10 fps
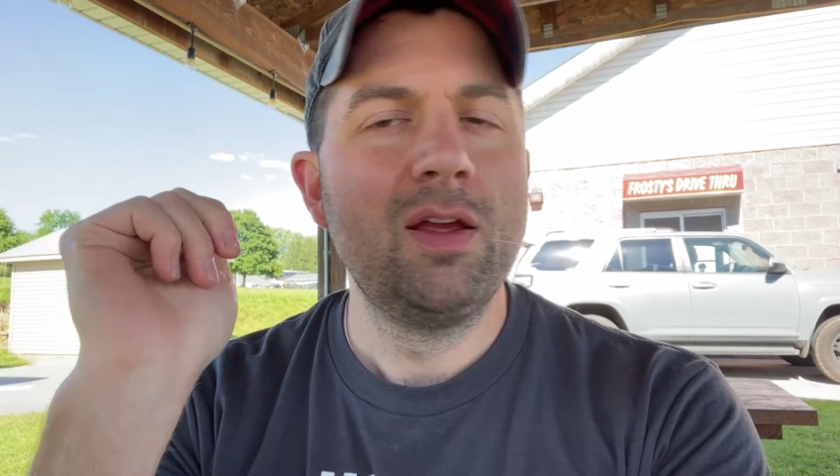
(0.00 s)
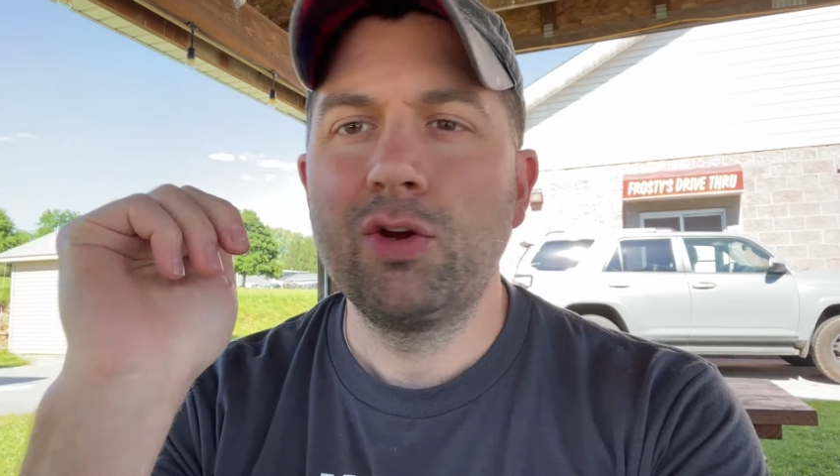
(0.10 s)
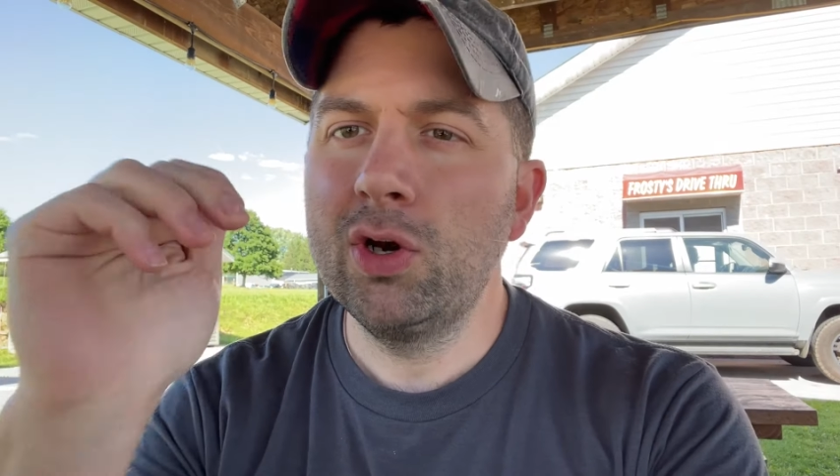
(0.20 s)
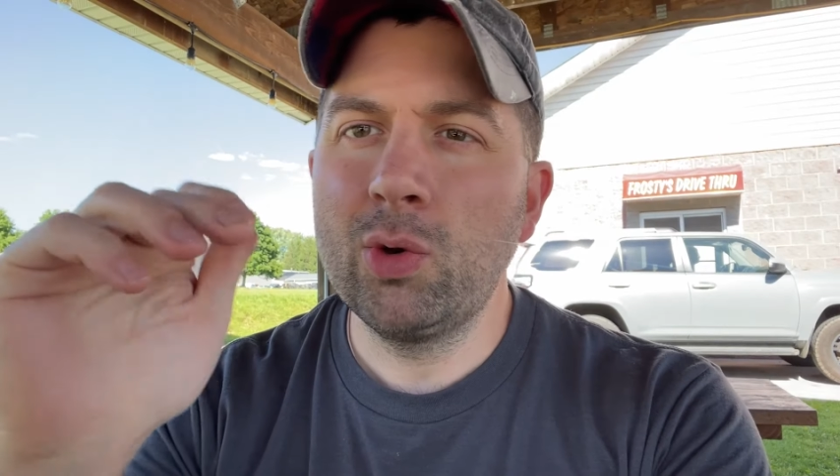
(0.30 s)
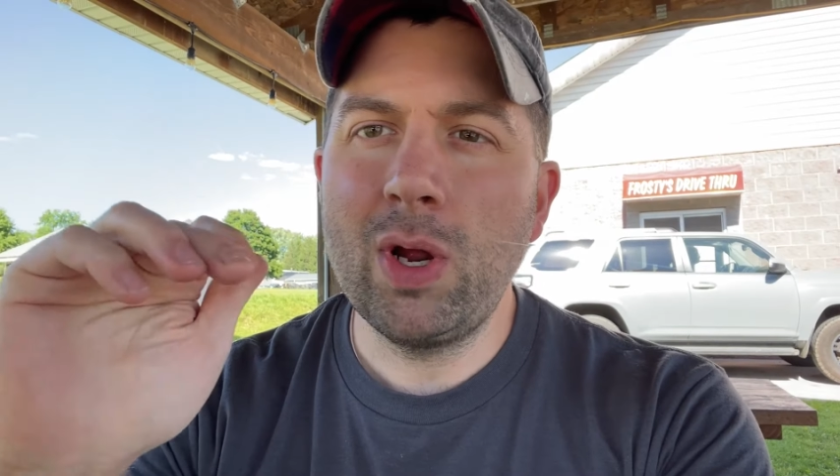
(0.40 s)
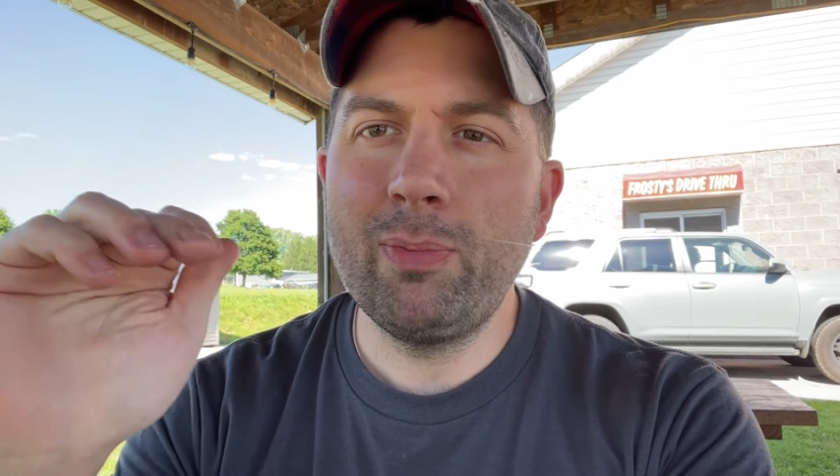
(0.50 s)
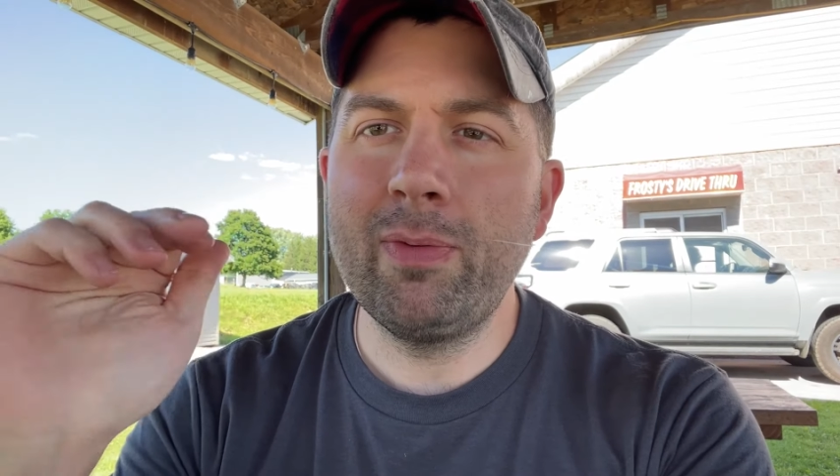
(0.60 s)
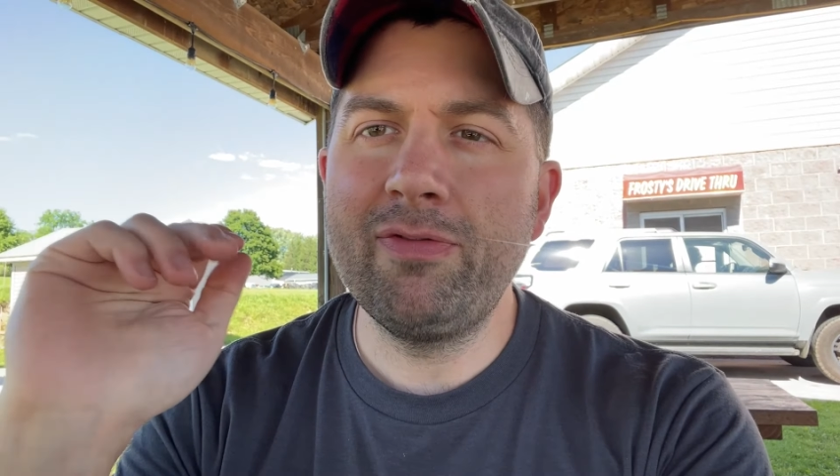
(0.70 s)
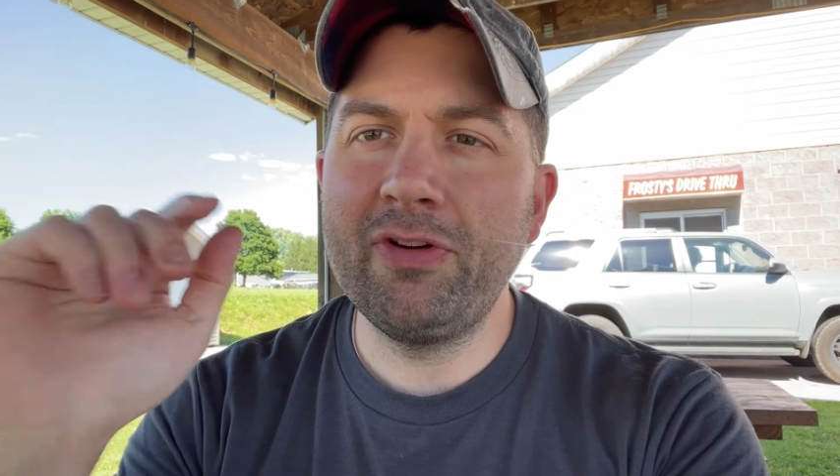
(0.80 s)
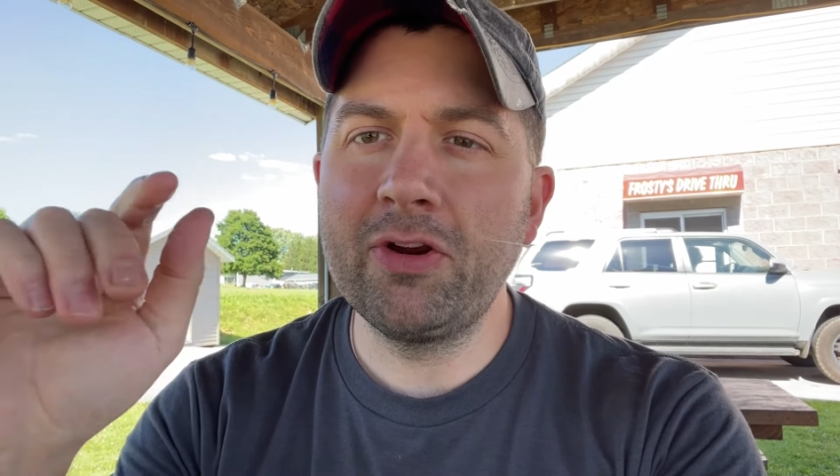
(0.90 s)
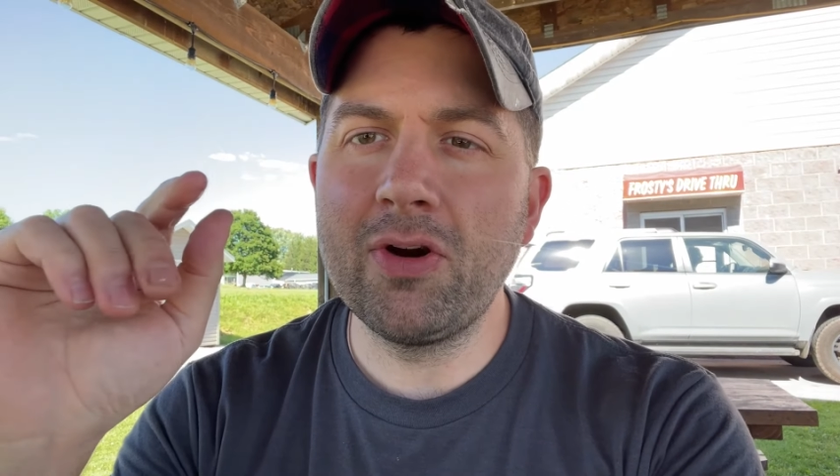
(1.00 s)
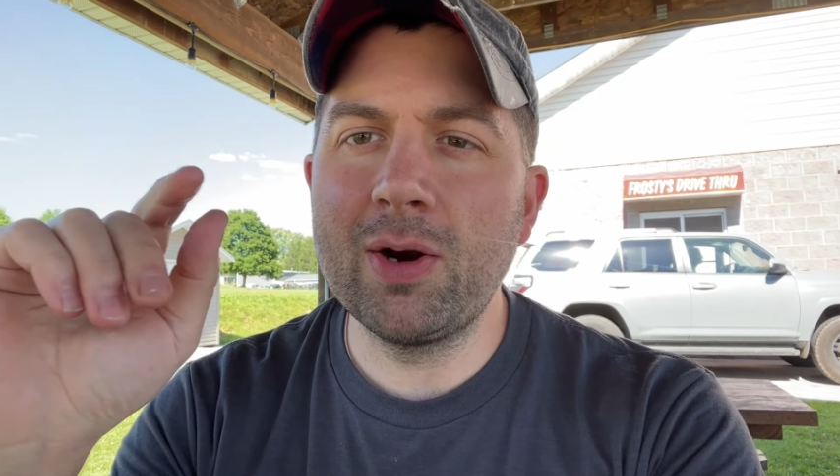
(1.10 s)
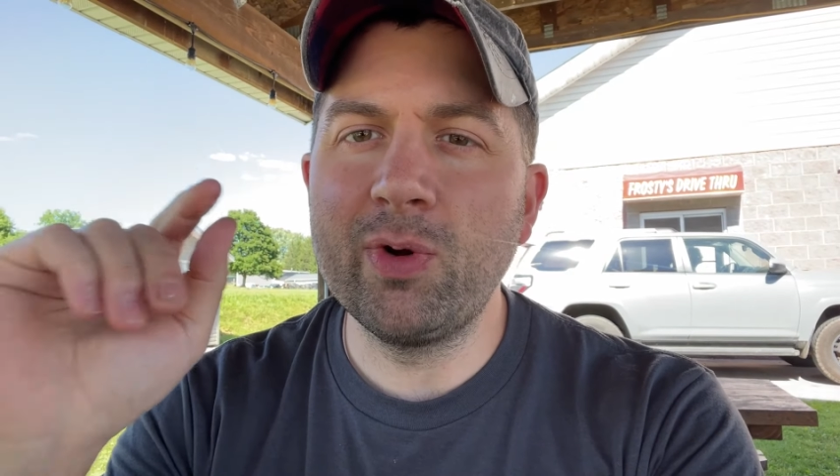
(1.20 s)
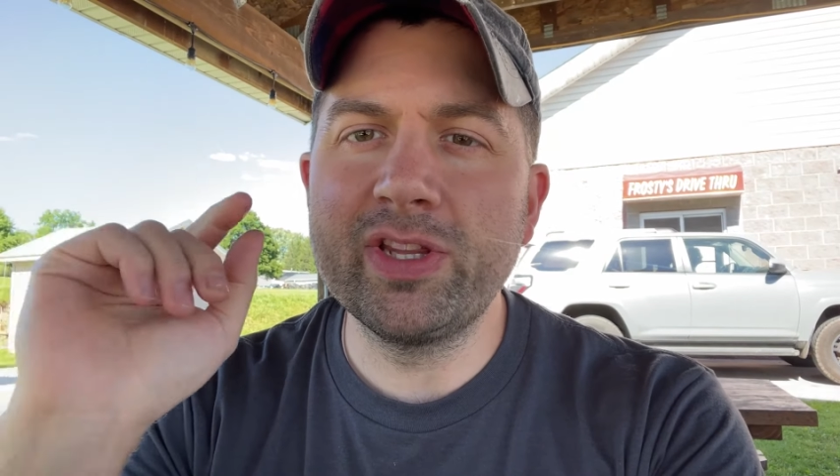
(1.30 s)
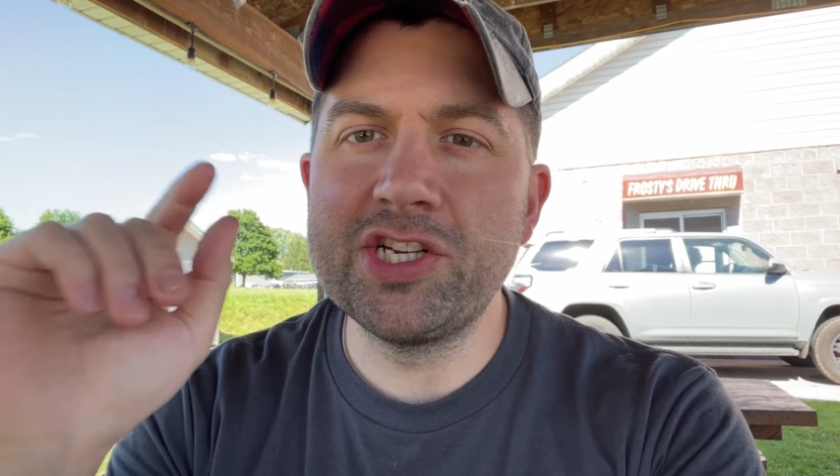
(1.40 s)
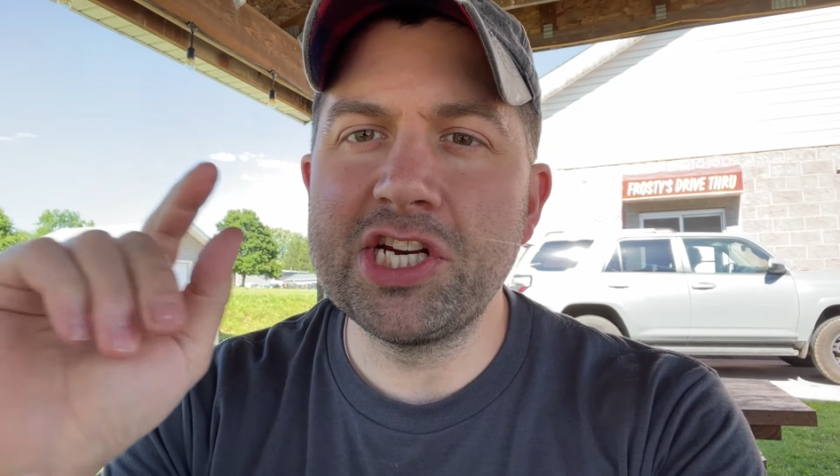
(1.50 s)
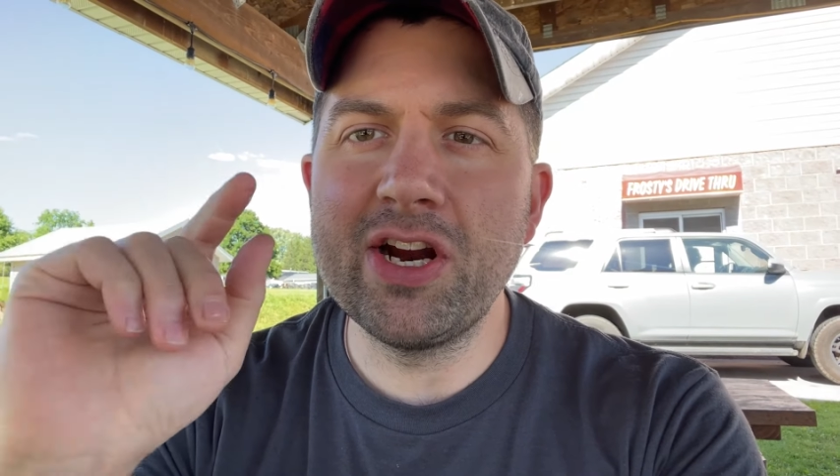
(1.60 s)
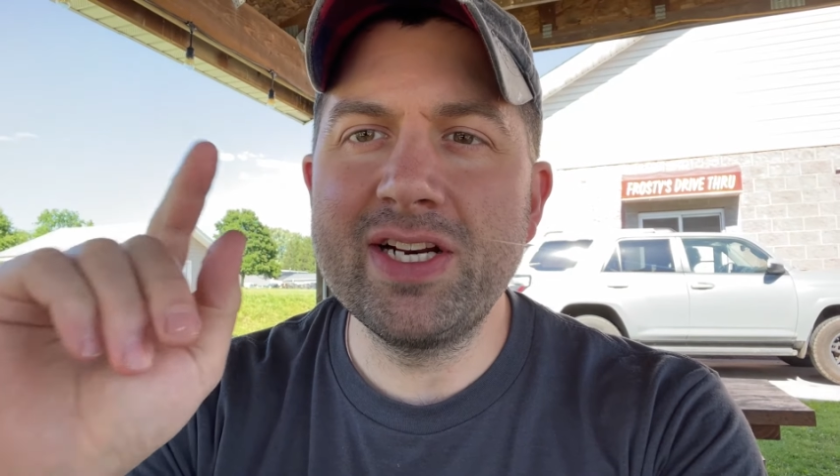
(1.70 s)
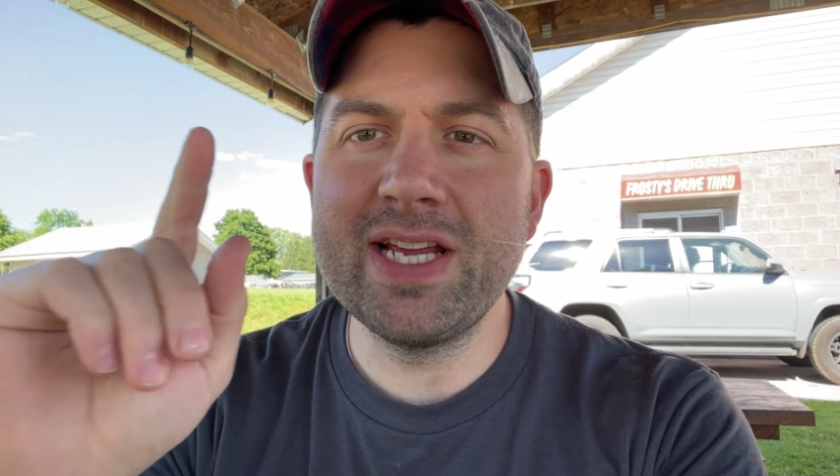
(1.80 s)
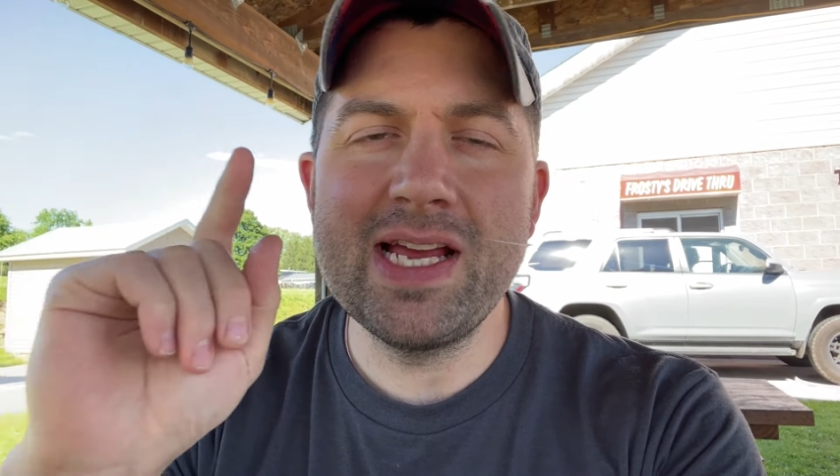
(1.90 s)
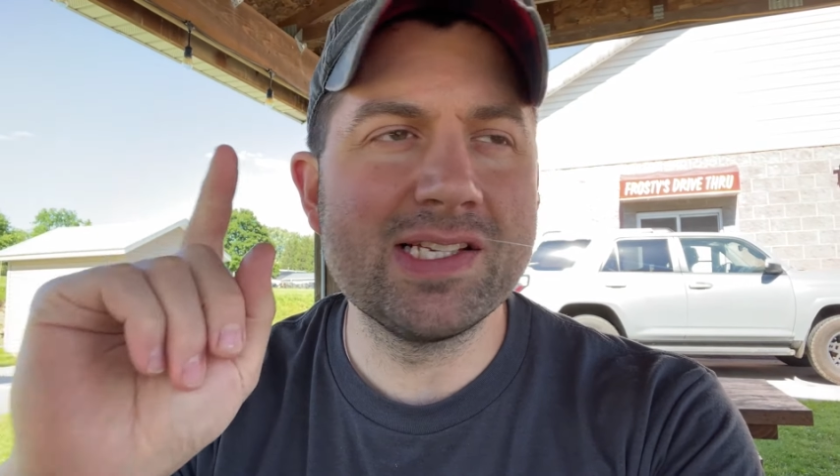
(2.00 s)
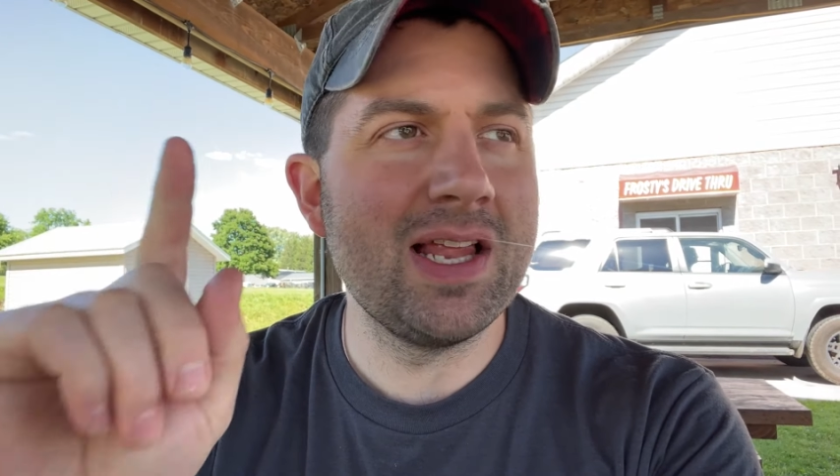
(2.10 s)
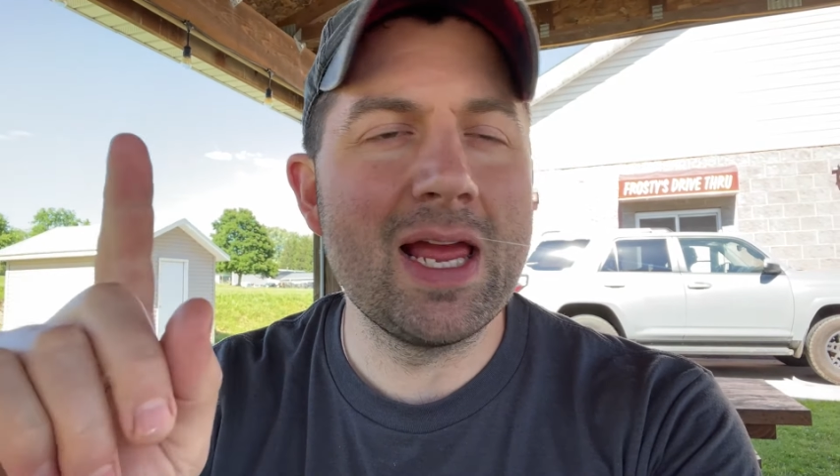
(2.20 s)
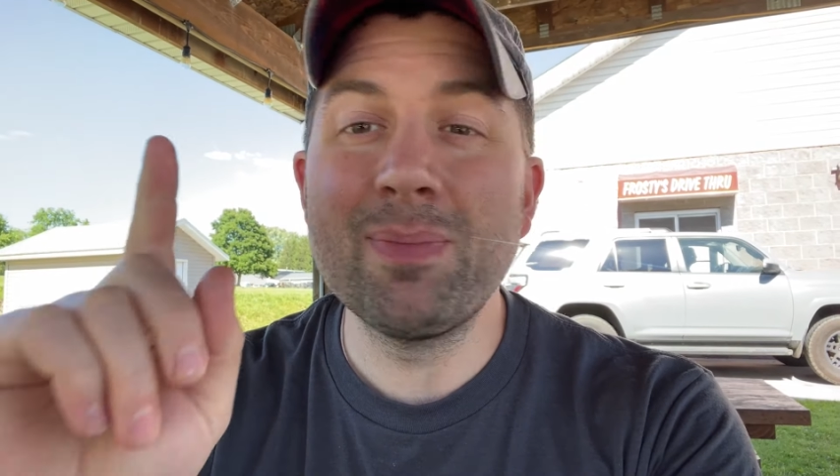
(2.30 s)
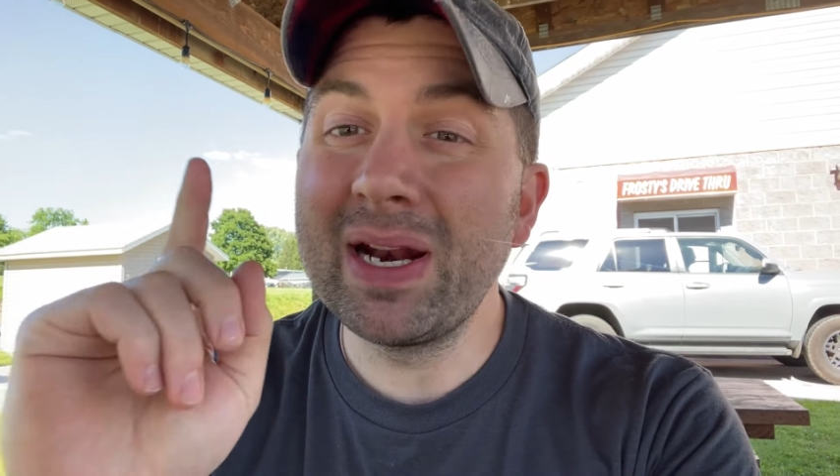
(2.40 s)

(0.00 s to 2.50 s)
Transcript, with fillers: Couldn't quite put my finger on what the cherry tastes like,